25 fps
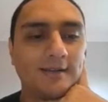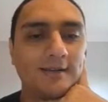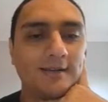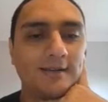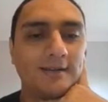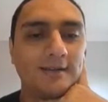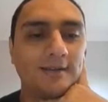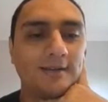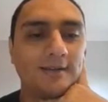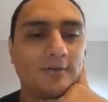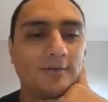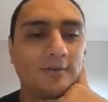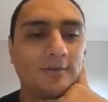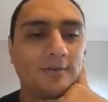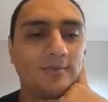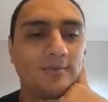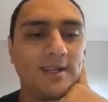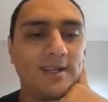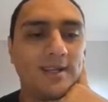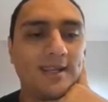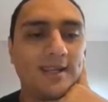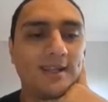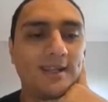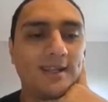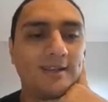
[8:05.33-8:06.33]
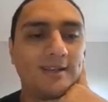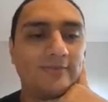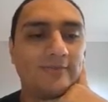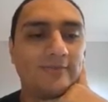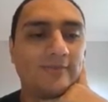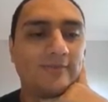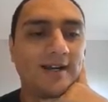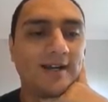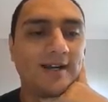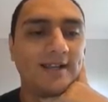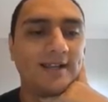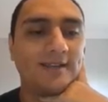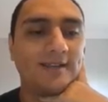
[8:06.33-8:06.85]
or we can
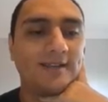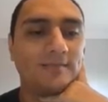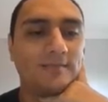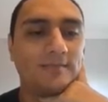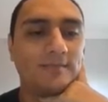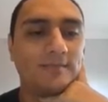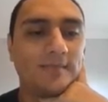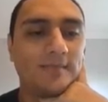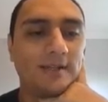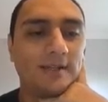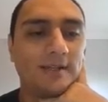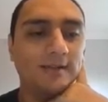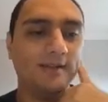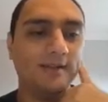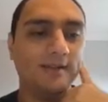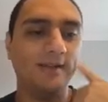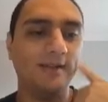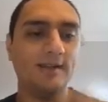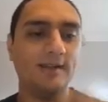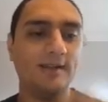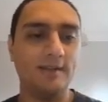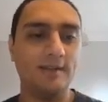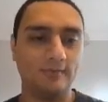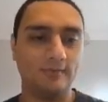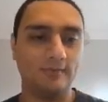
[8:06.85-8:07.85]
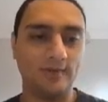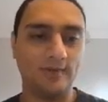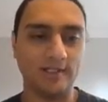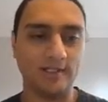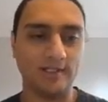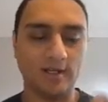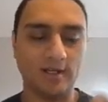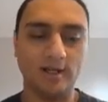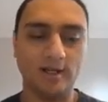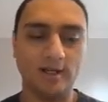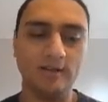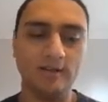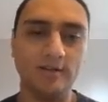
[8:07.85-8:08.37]
define them again with
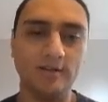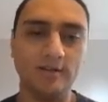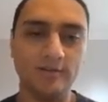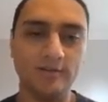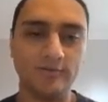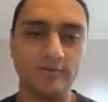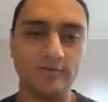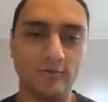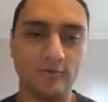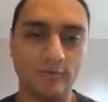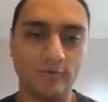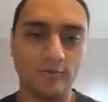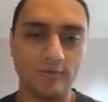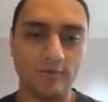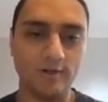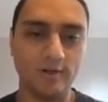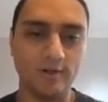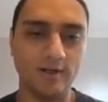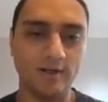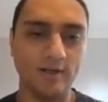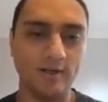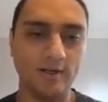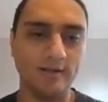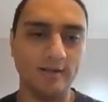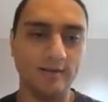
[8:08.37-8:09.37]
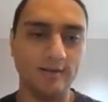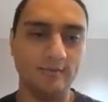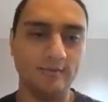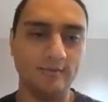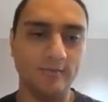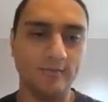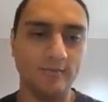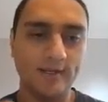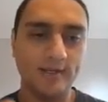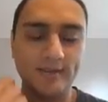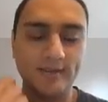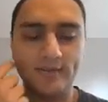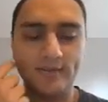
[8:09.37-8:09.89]
colors or
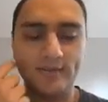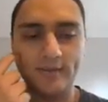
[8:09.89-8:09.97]
with